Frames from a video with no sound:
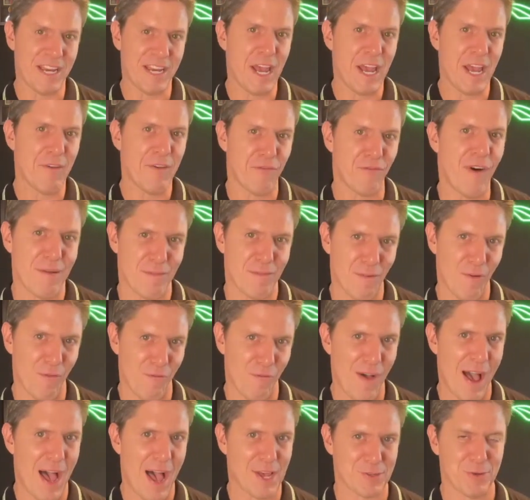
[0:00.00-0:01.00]
and I'm, and I'm on
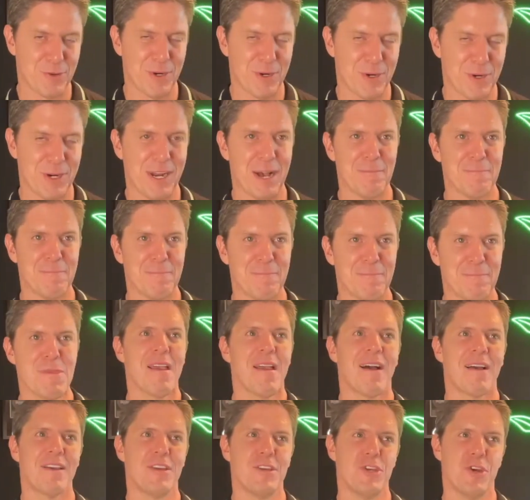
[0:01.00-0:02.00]
day five of a fast
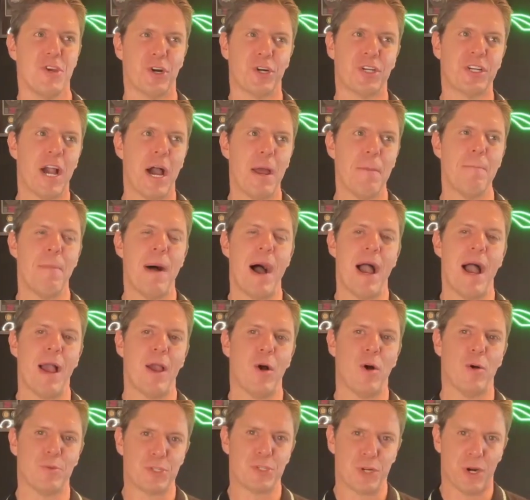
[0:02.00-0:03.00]
right now,
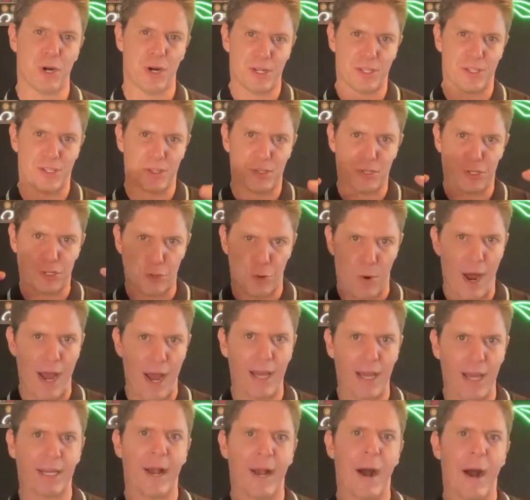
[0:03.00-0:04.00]
your gut biome
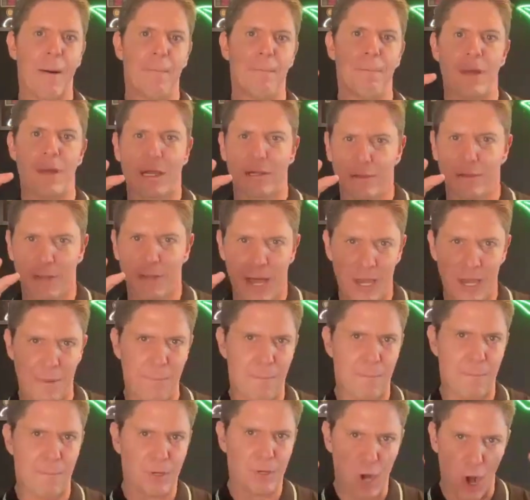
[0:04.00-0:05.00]
starts drying
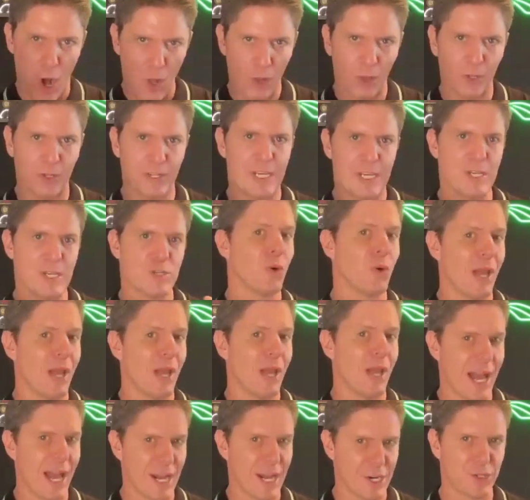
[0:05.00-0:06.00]
up. A lot of
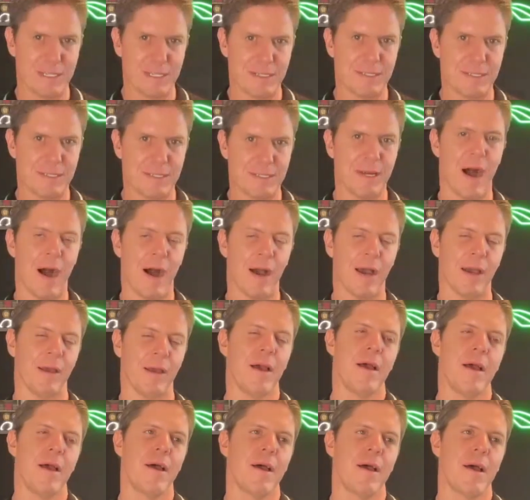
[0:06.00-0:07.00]
colonies will actually
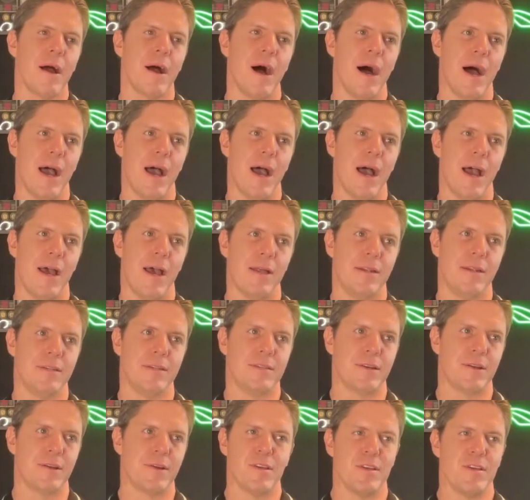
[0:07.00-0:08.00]
die
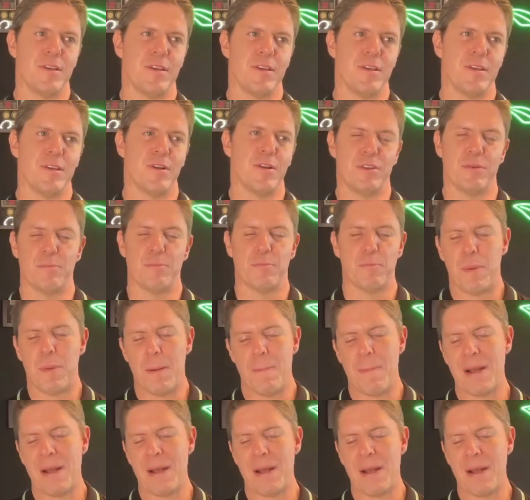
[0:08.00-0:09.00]
and
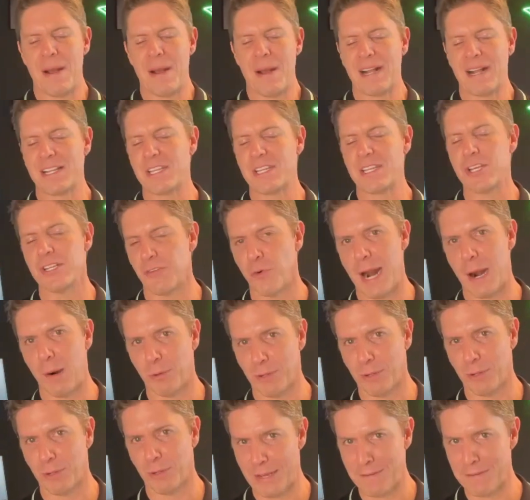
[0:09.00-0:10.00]
you know, but bacteria has a
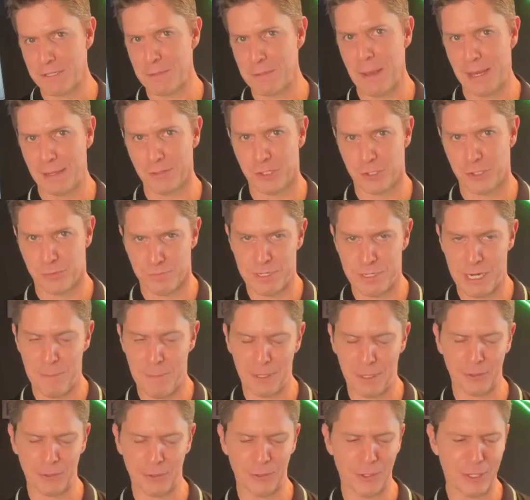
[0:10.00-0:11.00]
48 hour
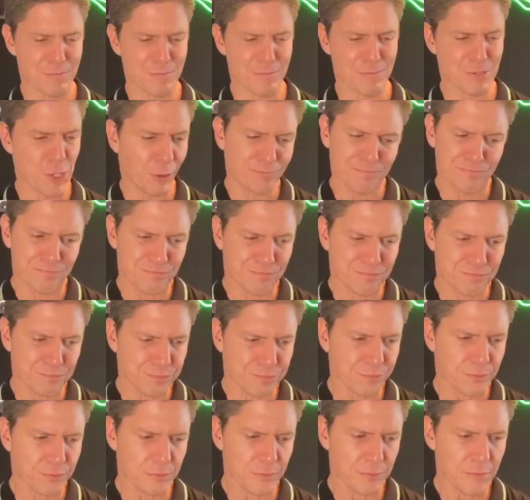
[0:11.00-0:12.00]
lifespan typically,
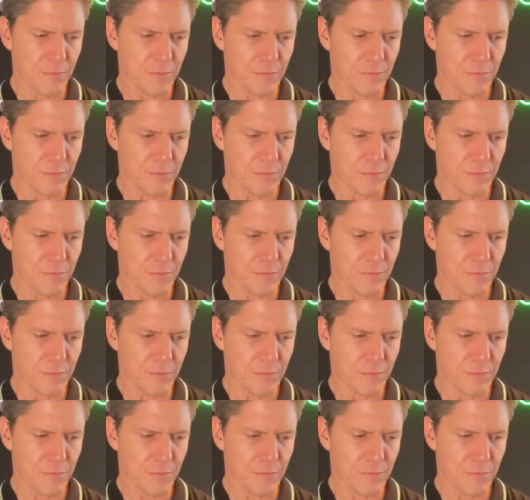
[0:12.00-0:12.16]
so